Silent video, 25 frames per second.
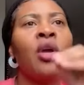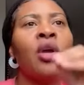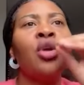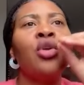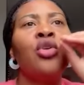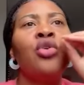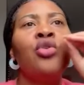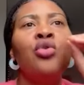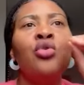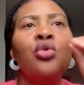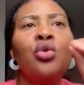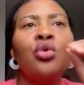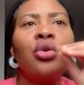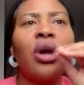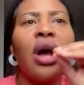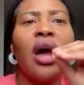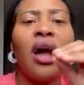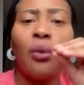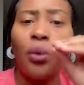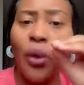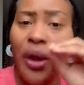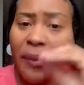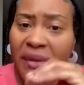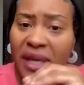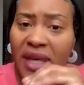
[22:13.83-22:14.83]
You
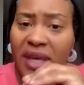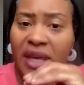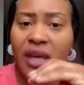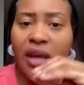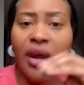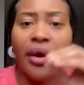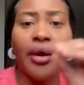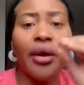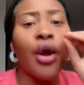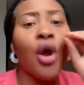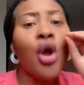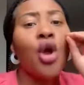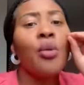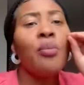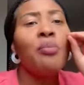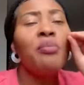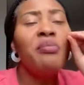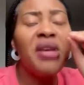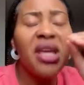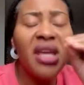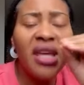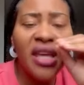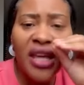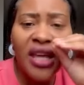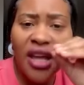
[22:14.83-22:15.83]
and what I hear.
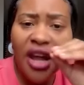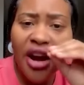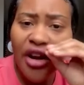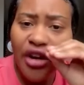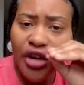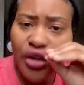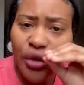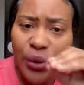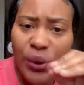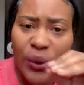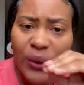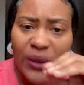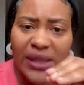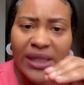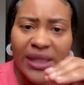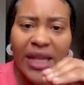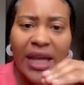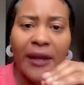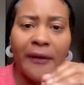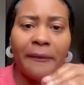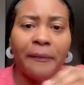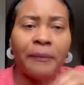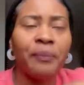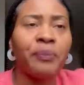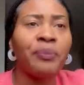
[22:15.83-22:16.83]
Me hear you
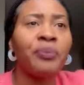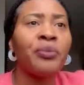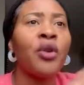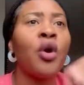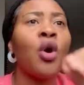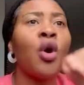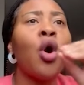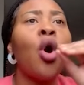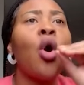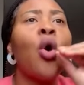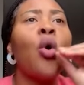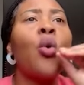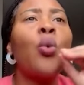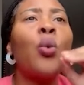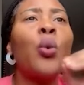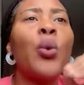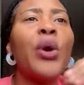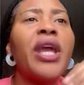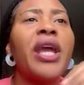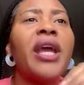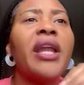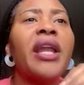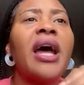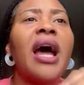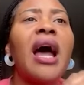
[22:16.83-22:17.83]
say how
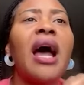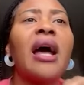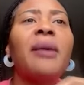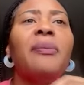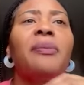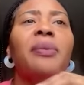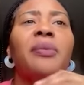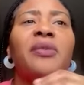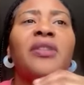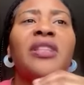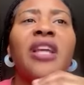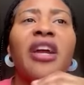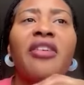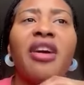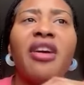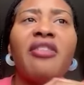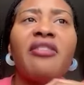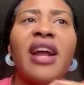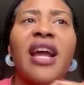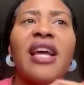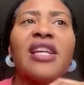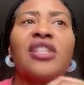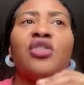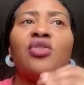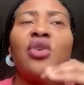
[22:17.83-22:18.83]
Wayne
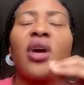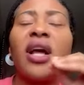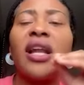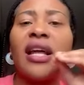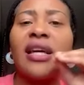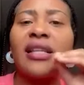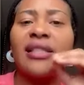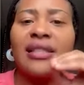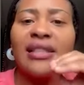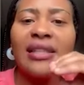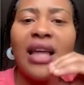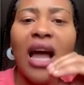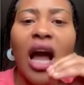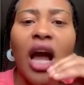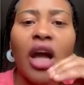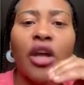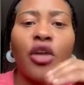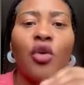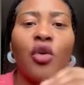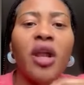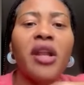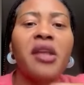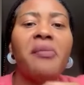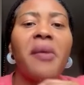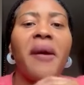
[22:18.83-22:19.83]
terrorized you and I stalk
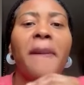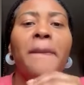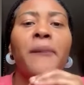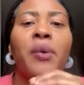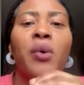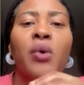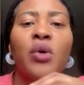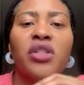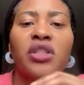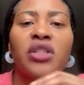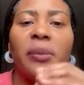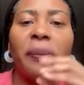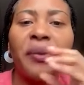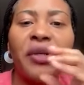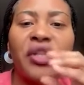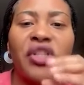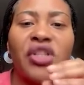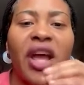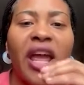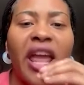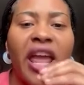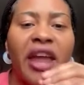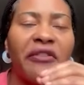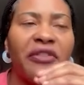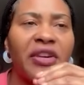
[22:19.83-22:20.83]
you and him post a
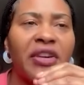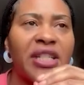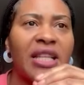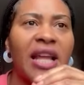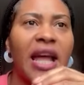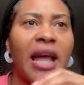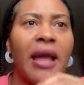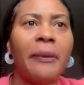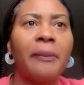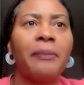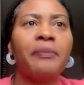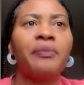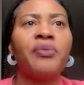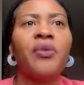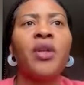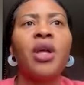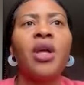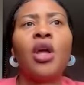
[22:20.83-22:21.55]
picture every time.